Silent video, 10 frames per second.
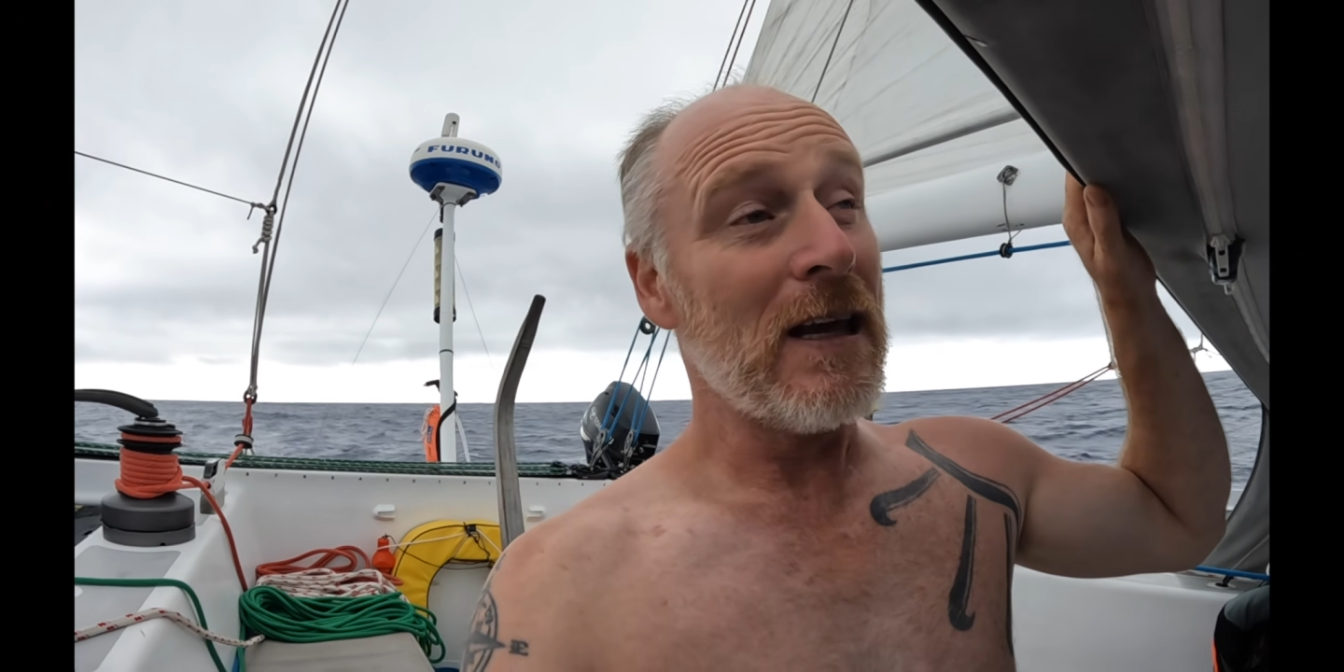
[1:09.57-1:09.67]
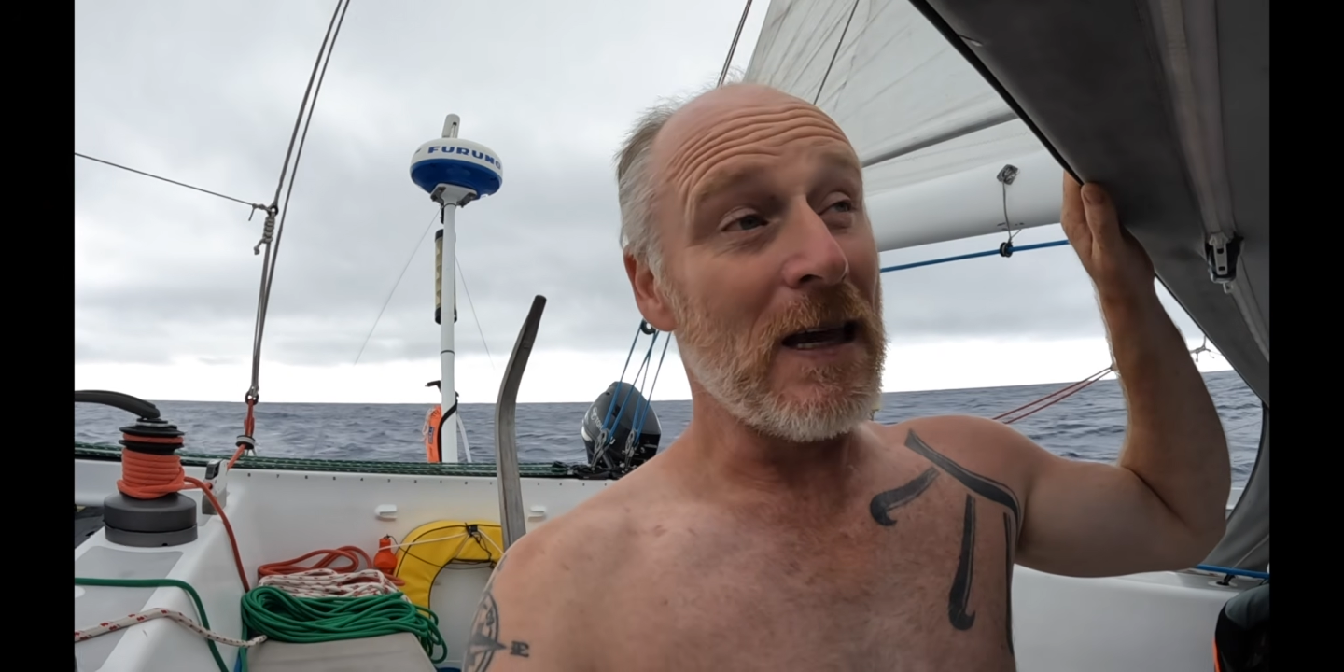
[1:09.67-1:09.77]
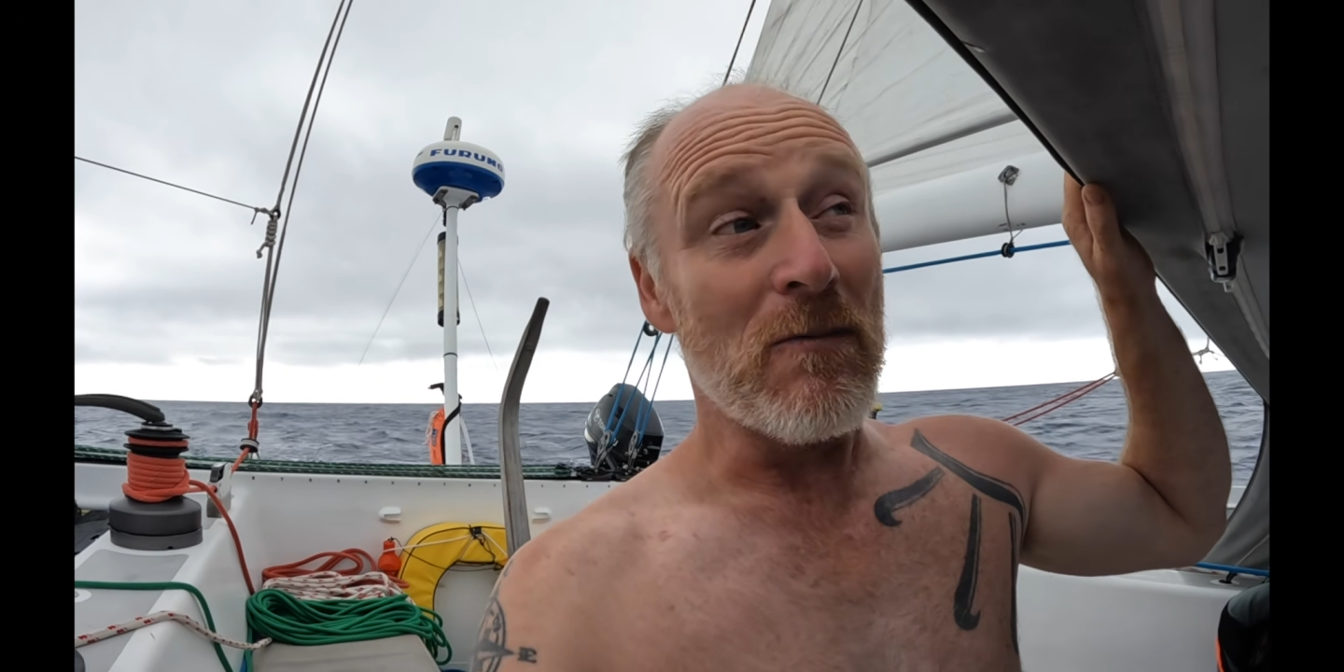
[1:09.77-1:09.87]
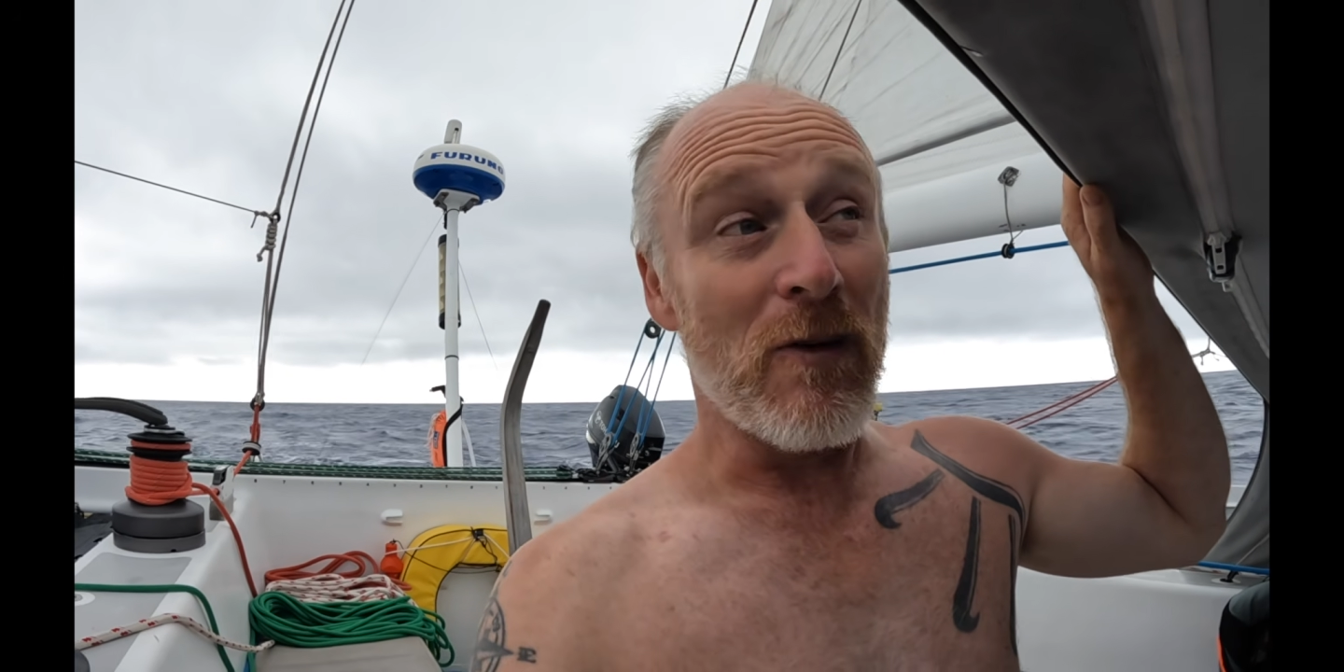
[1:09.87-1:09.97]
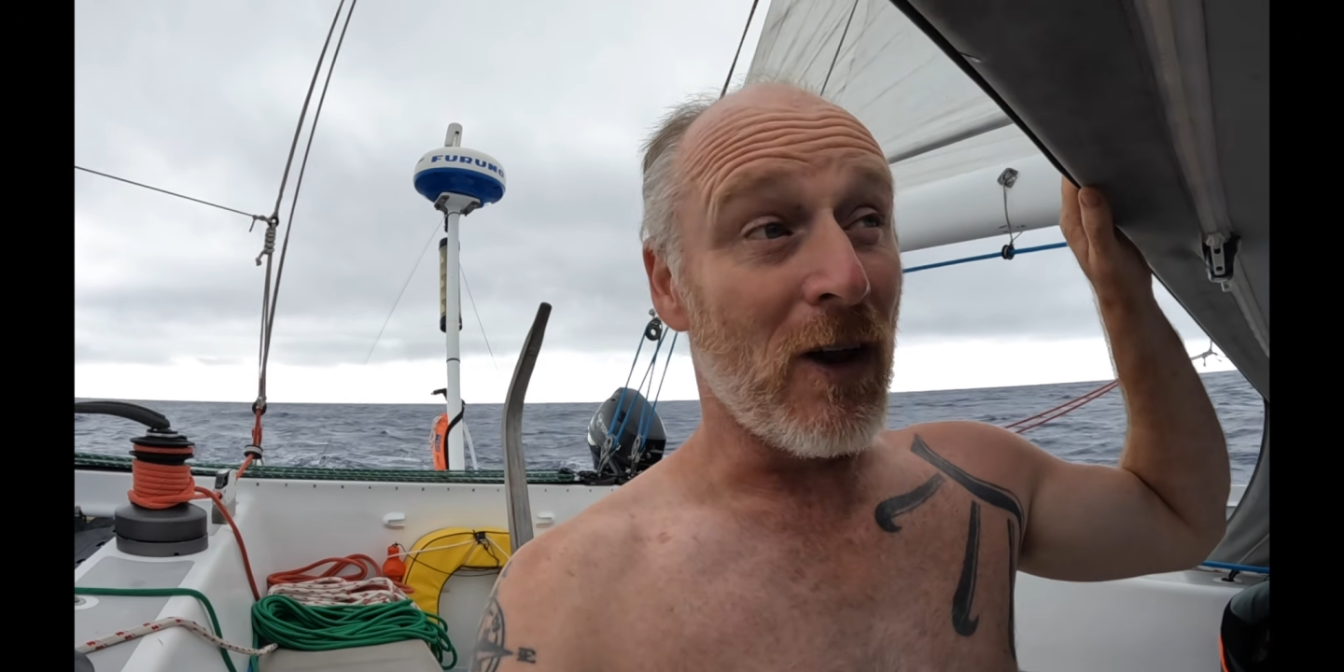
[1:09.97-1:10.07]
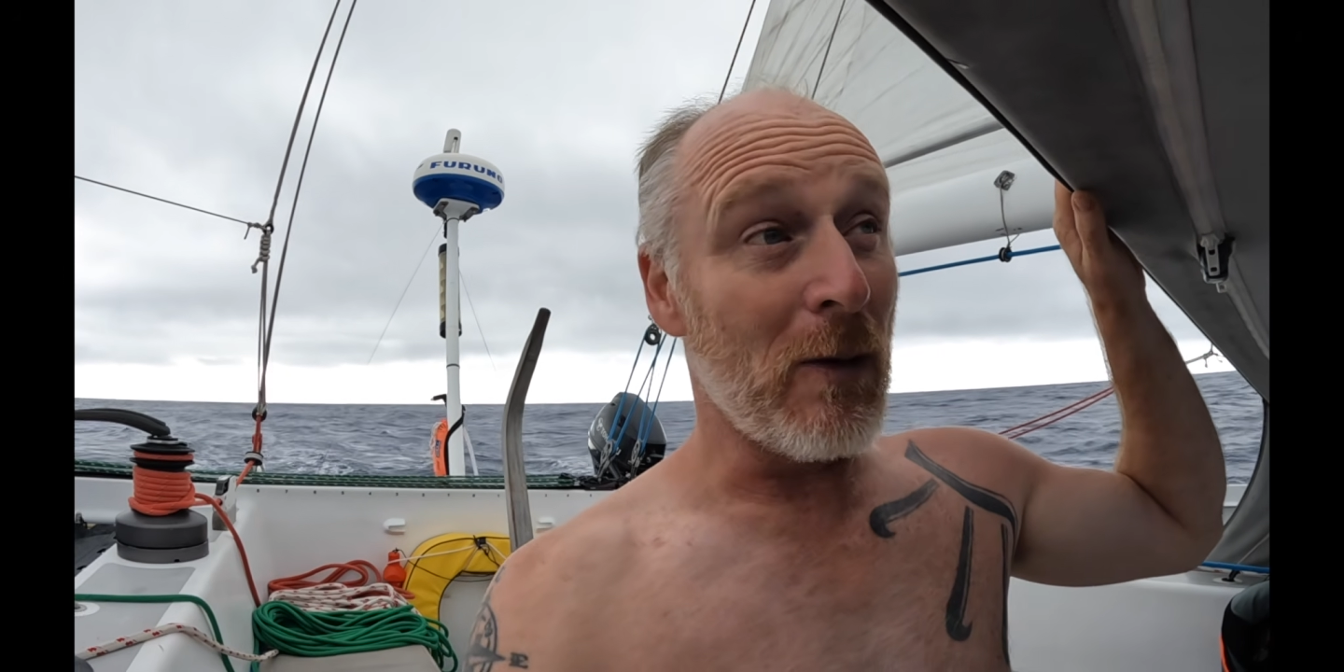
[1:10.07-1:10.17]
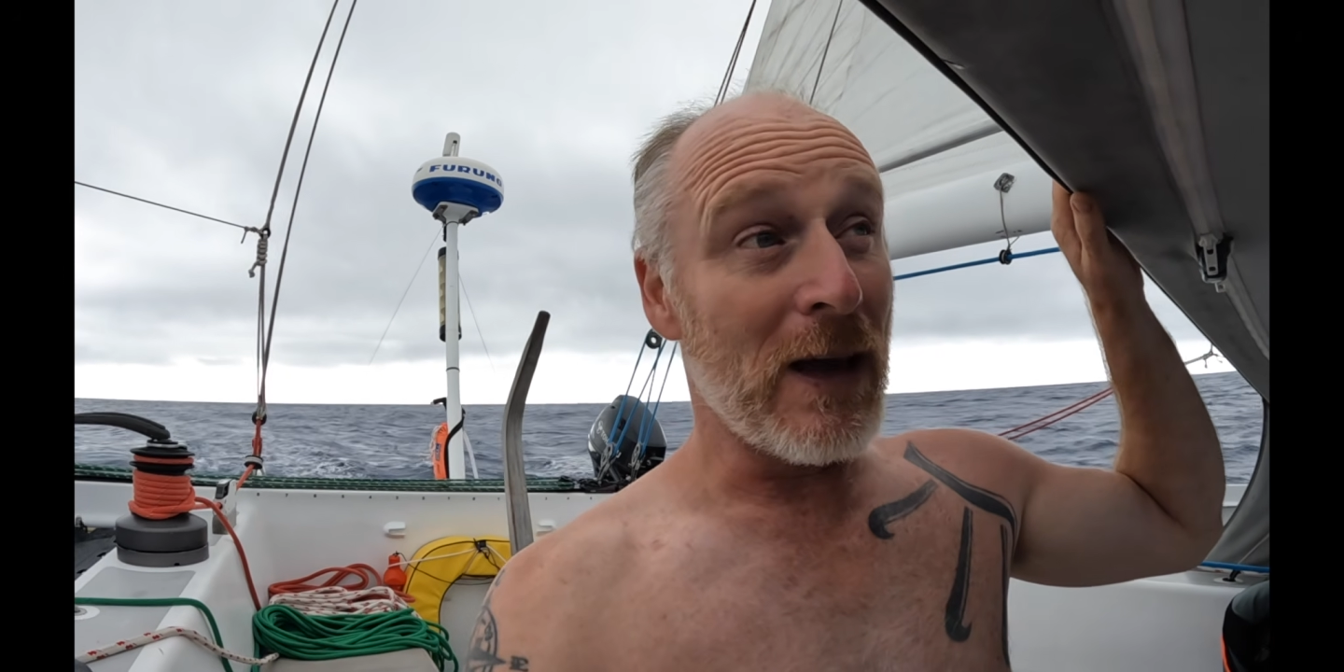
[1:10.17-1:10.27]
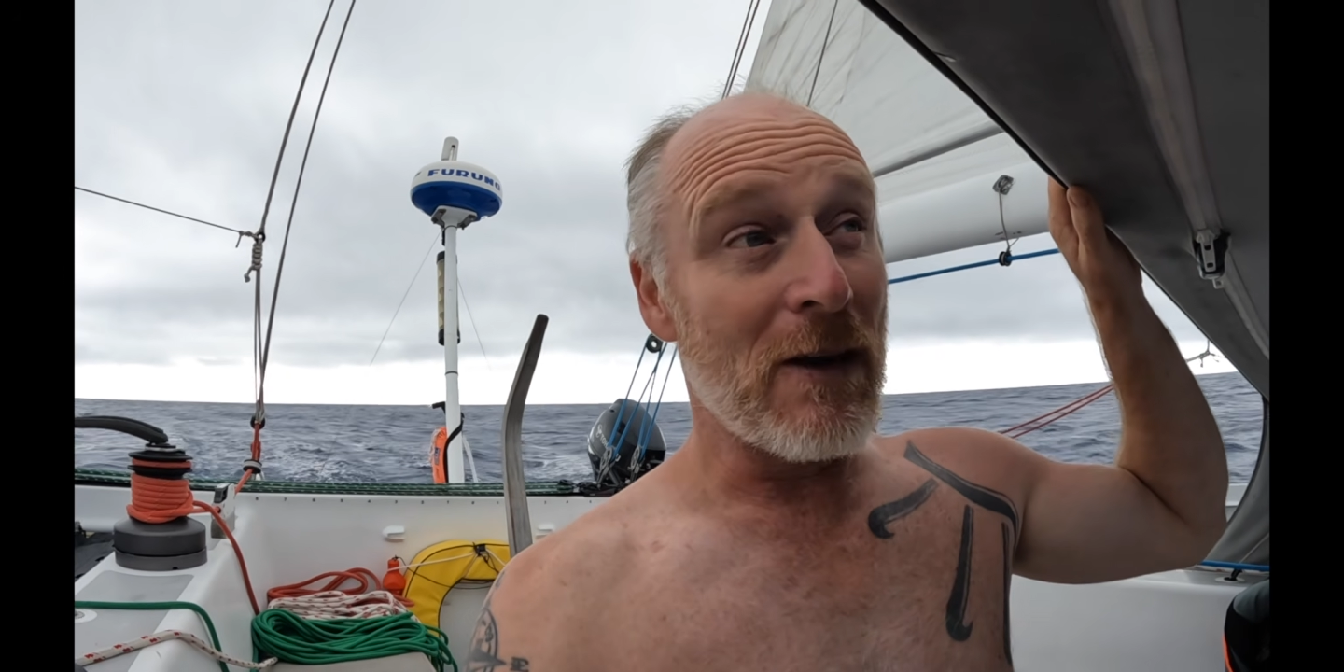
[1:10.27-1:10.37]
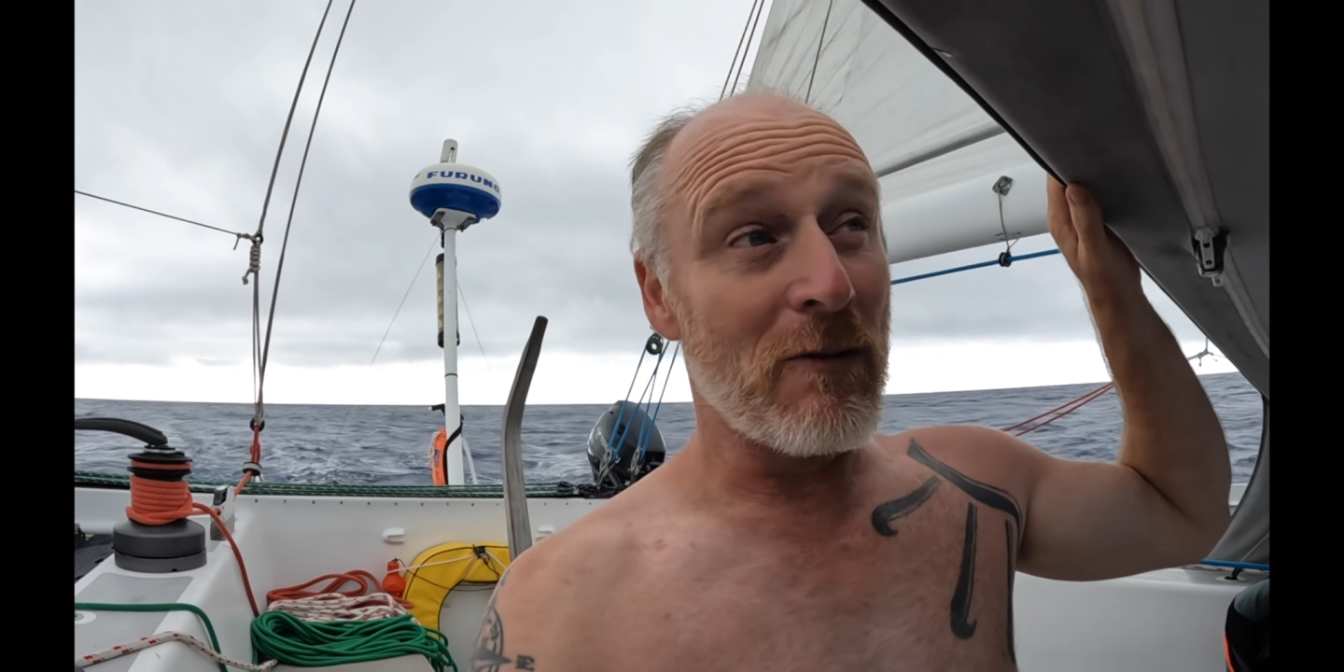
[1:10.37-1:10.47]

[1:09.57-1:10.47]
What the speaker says: keep following